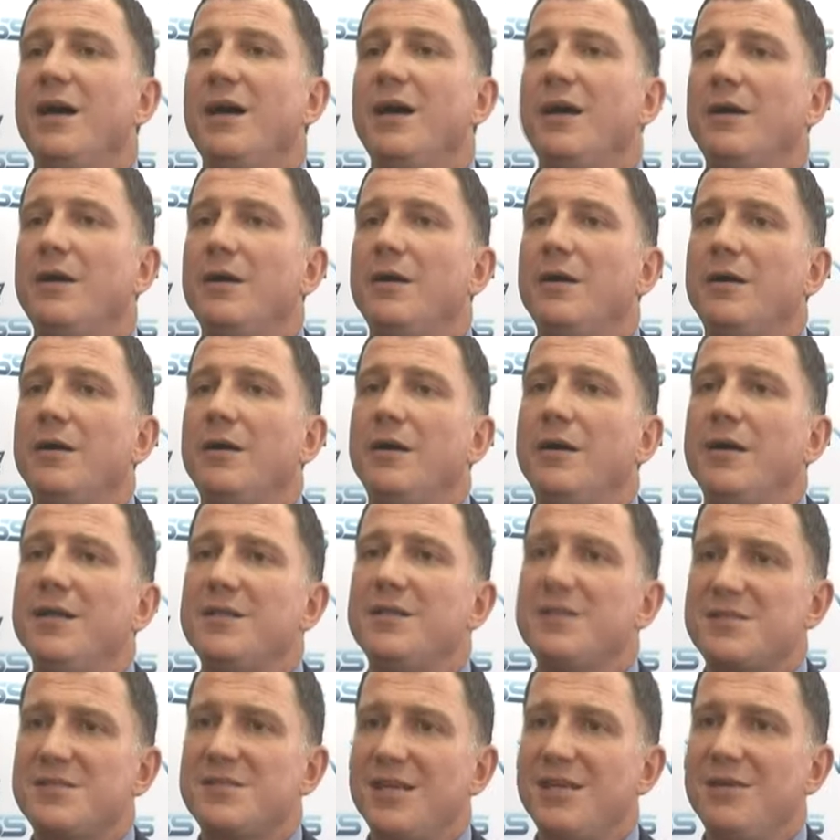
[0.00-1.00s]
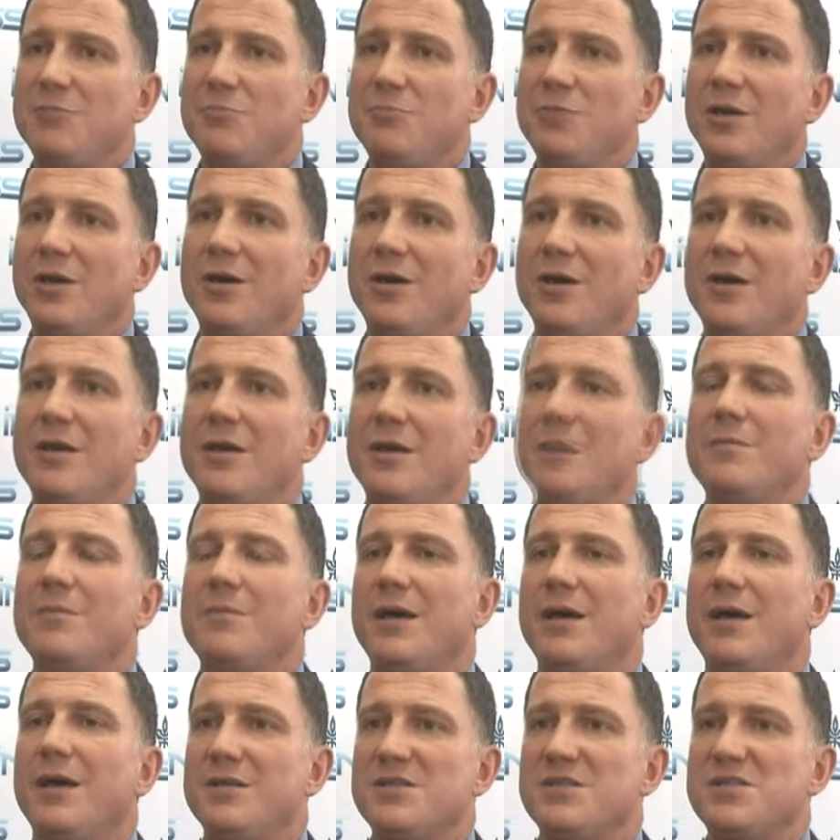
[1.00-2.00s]
At the same
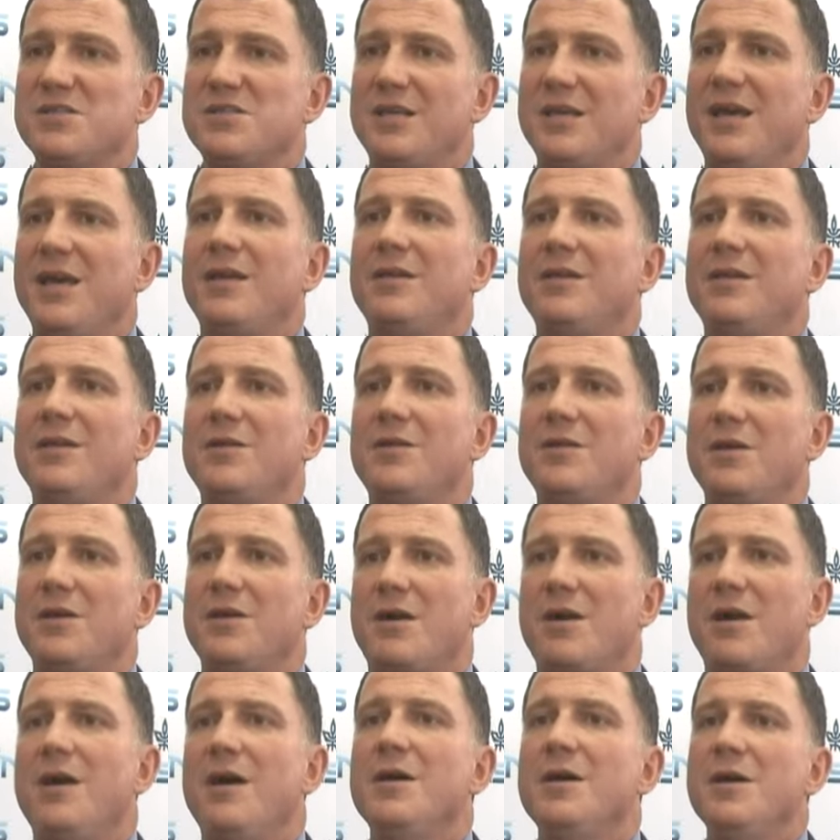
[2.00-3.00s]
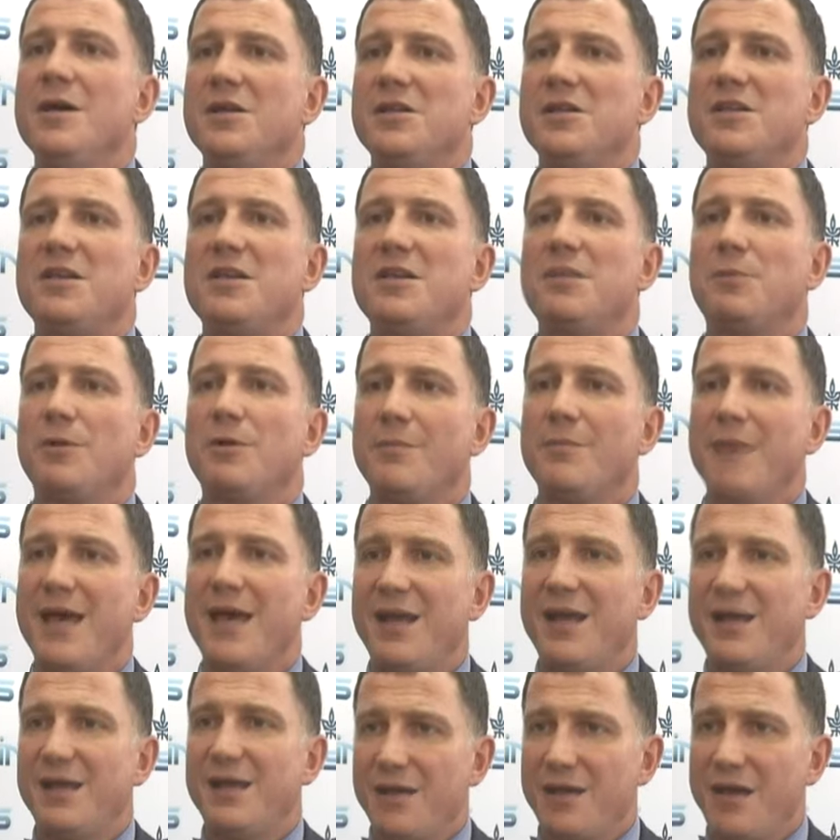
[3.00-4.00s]
time, I understand that there are
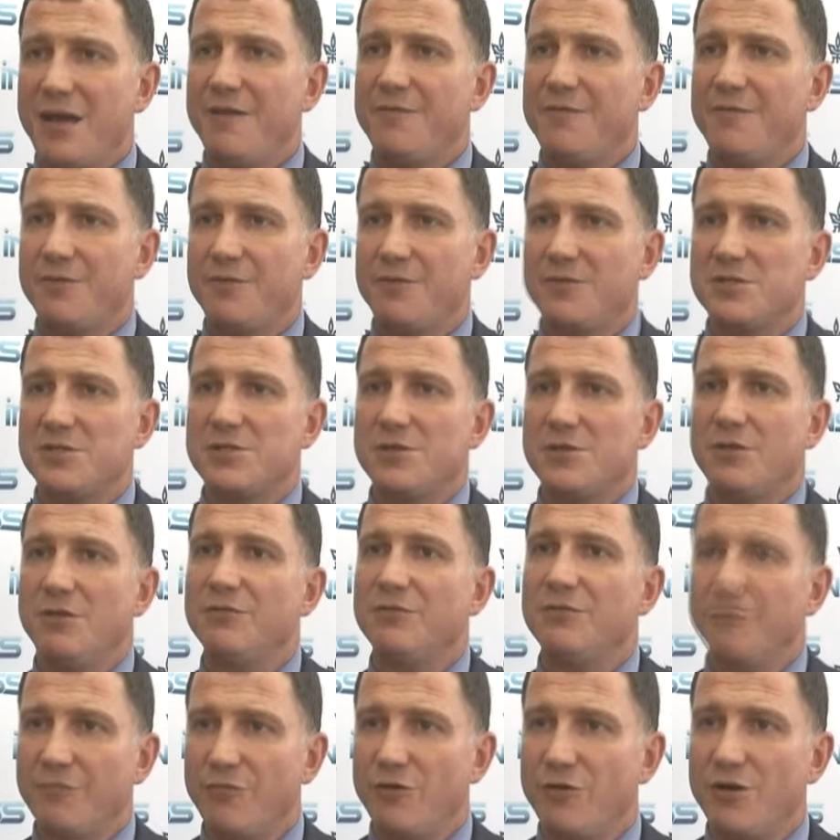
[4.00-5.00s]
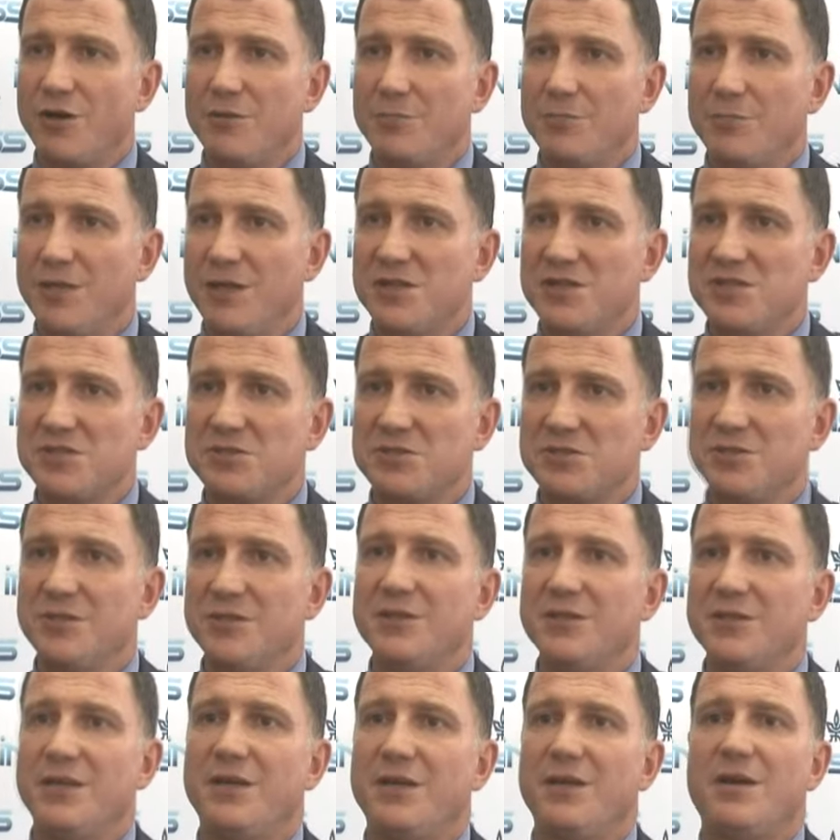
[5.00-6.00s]
diplomatic efforts of the Foreign
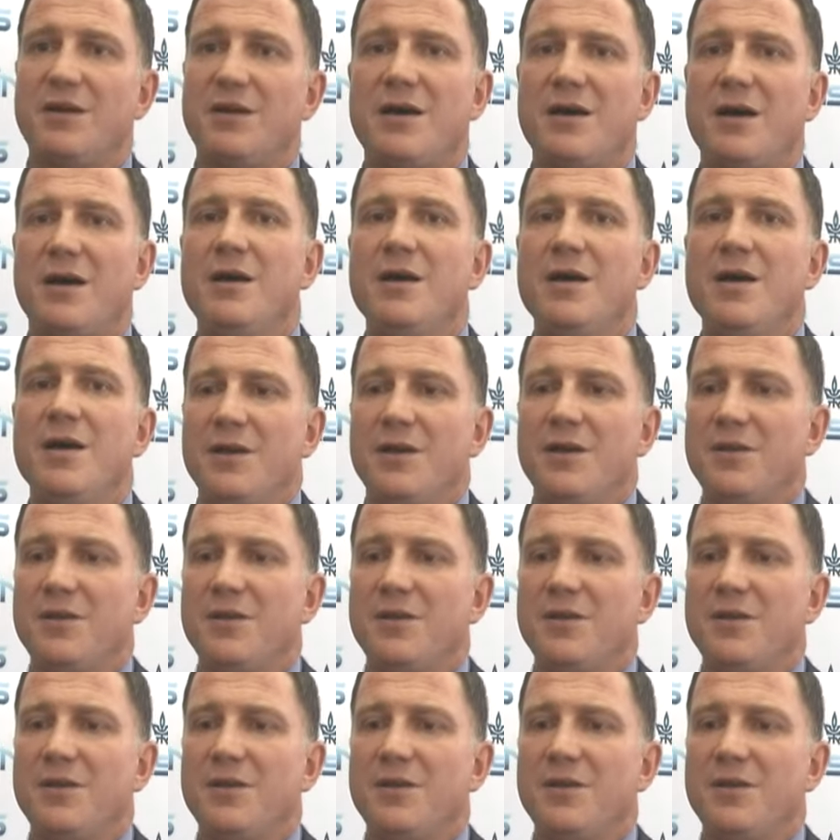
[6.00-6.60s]
Ministry, there